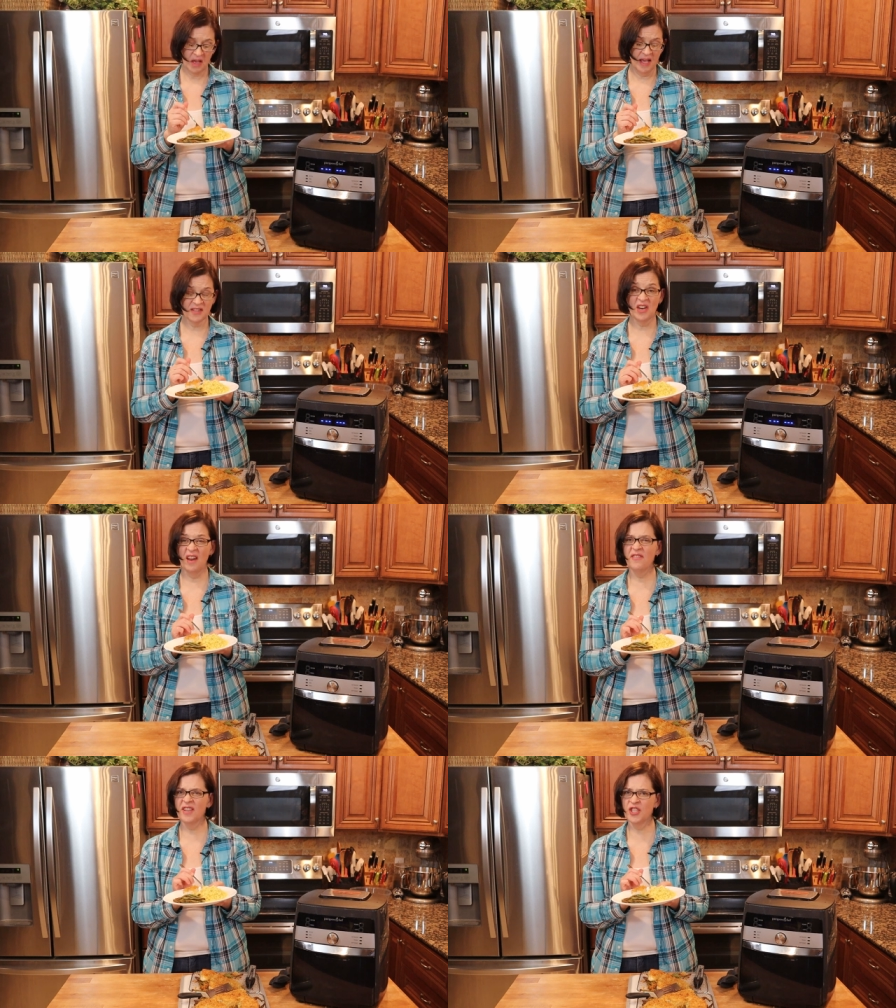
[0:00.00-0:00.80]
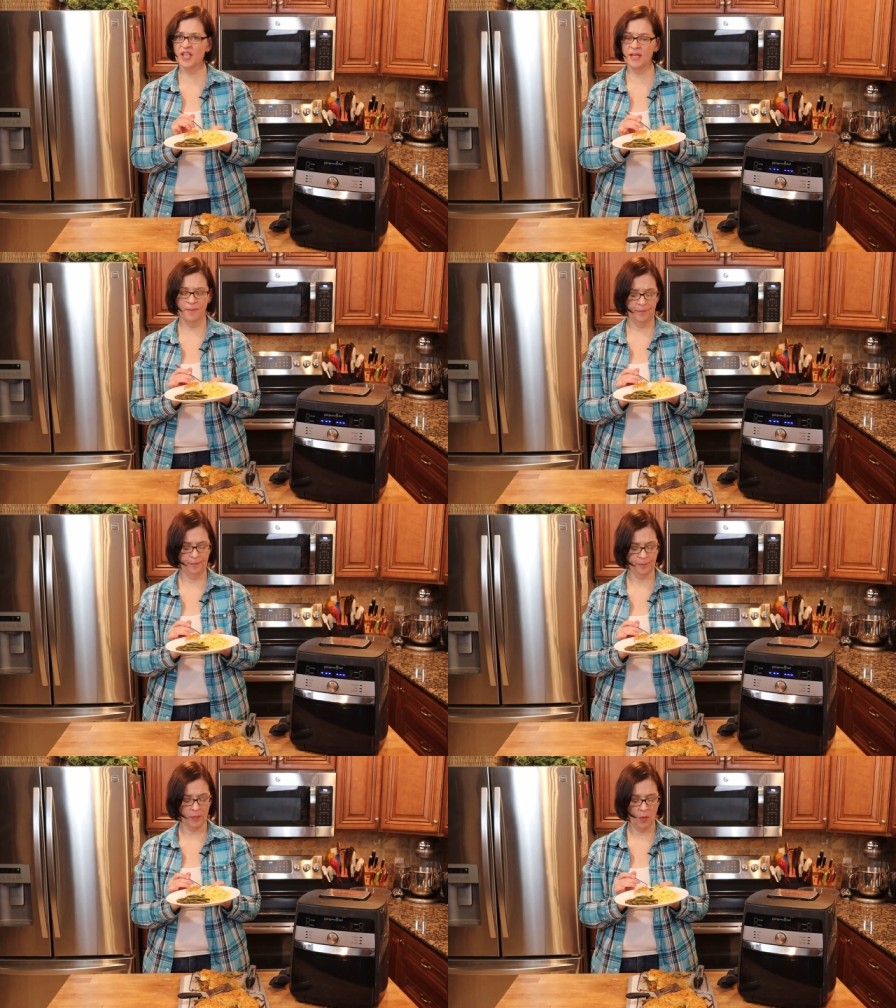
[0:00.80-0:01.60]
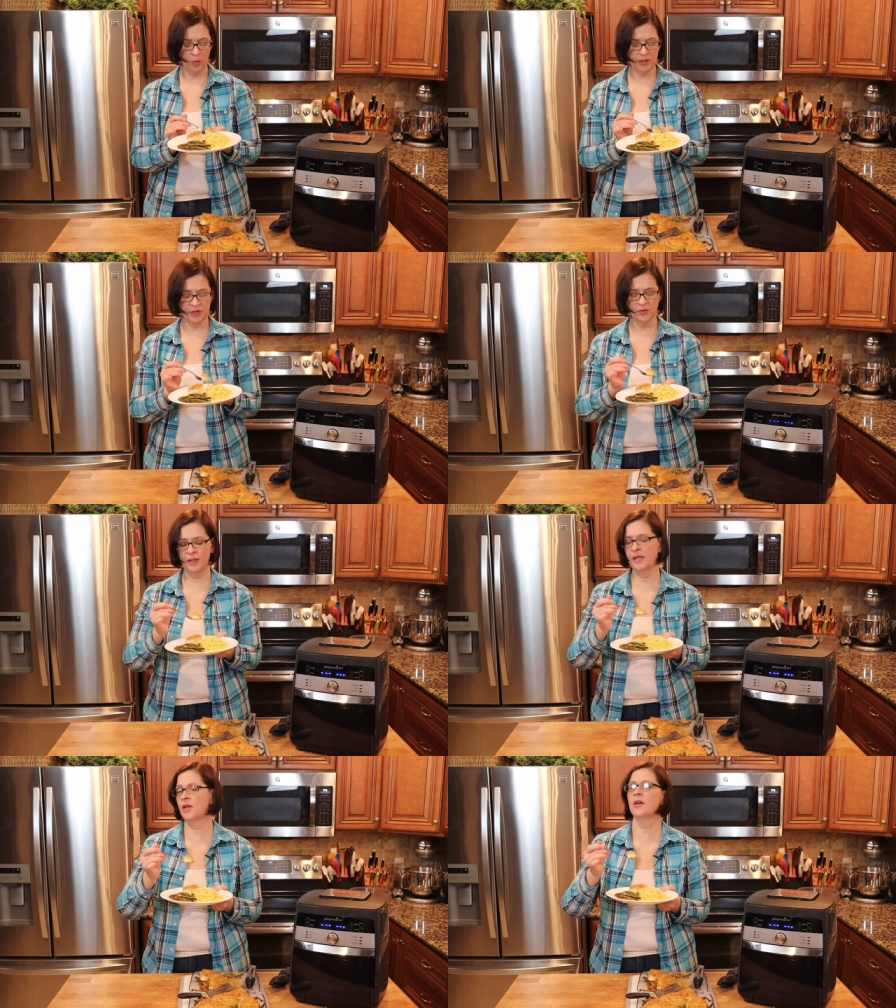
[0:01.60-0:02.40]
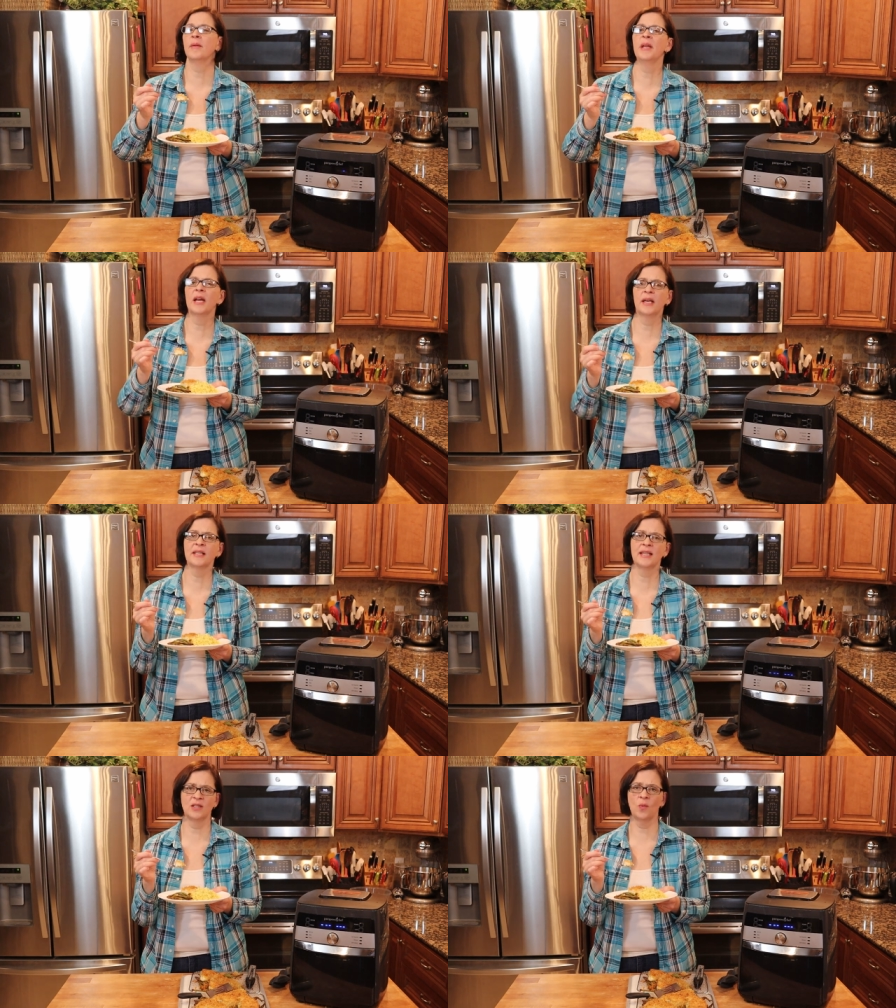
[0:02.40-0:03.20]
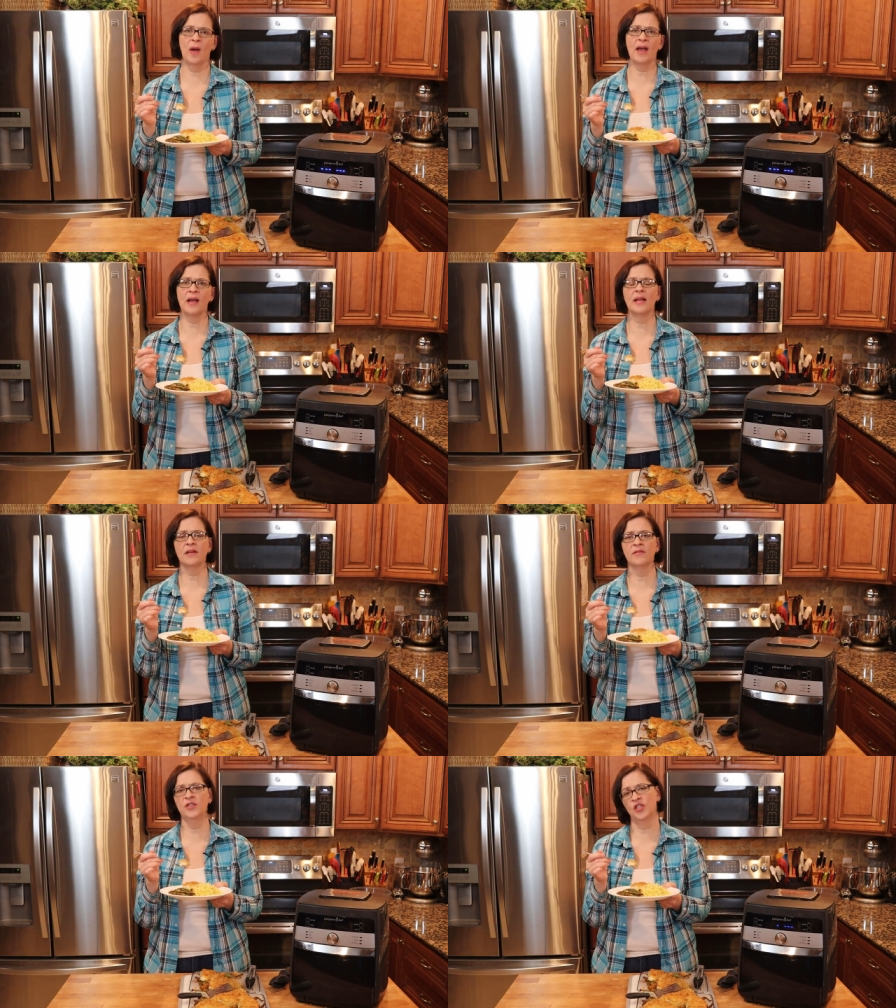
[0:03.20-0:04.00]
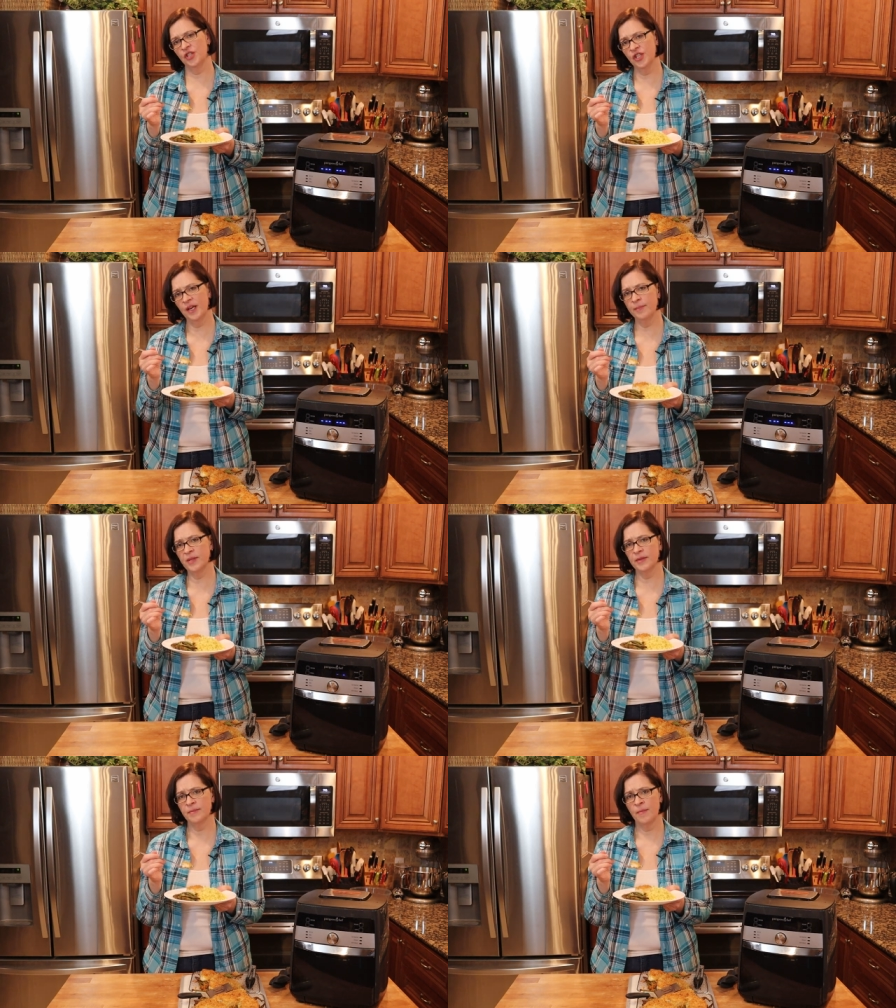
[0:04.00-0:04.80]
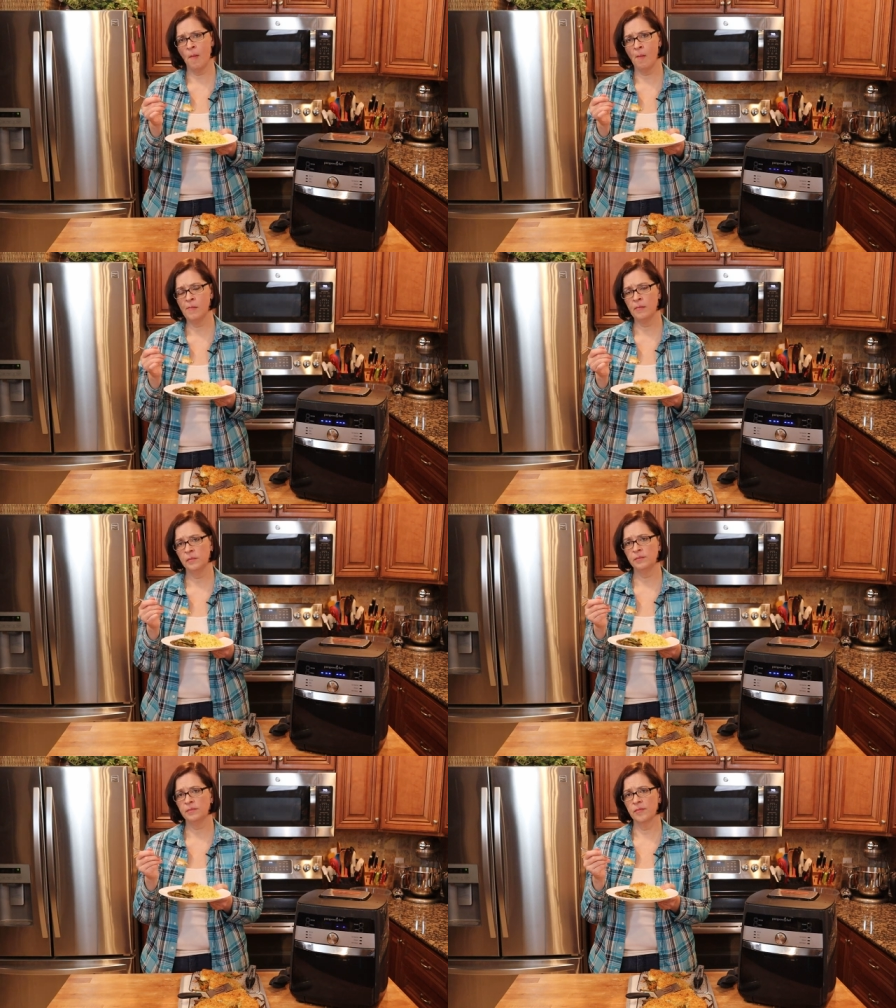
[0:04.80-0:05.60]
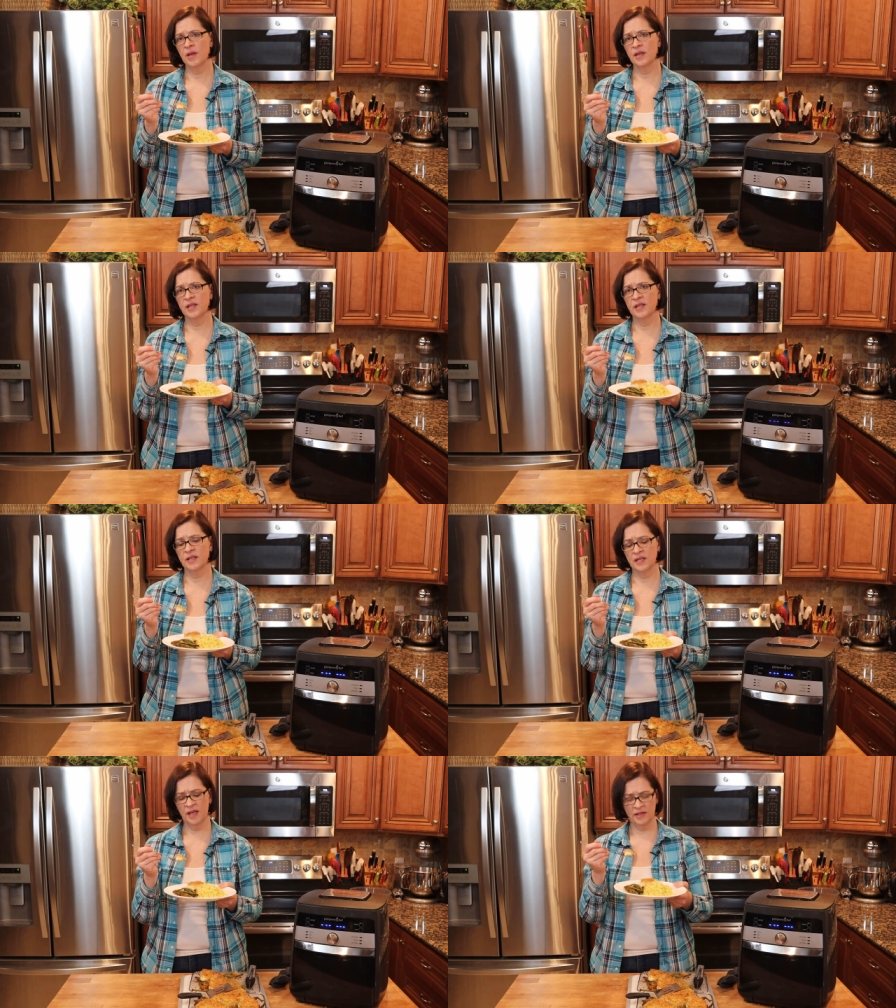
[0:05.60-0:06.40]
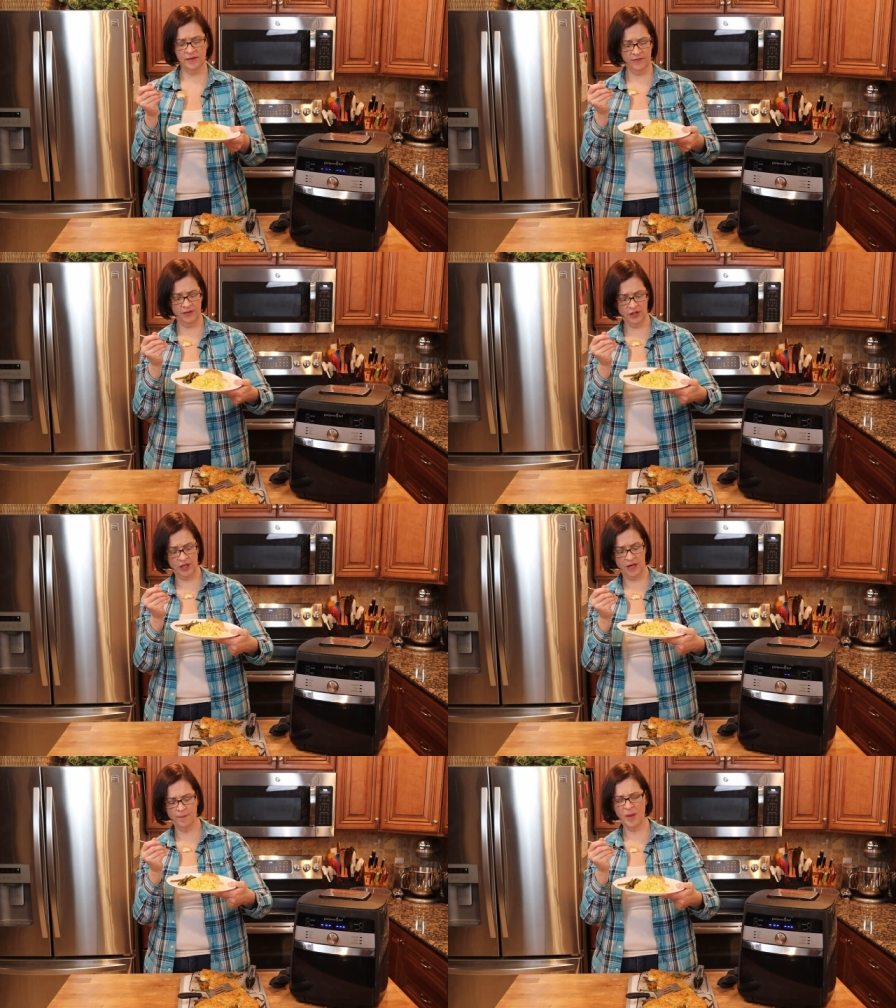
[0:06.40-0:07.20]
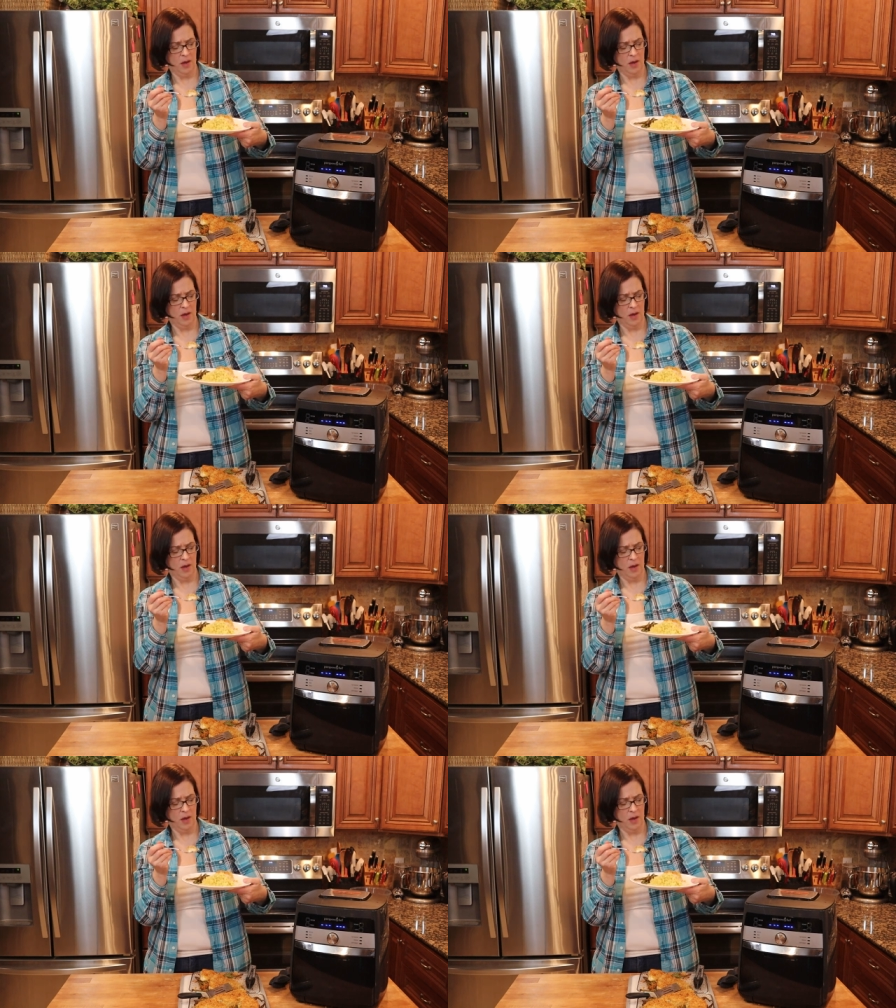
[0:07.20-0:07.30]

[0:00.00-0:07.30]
It's not fishy which is really good. I mean, I guess that's why I like fish and chips because it doesn't taste fishy.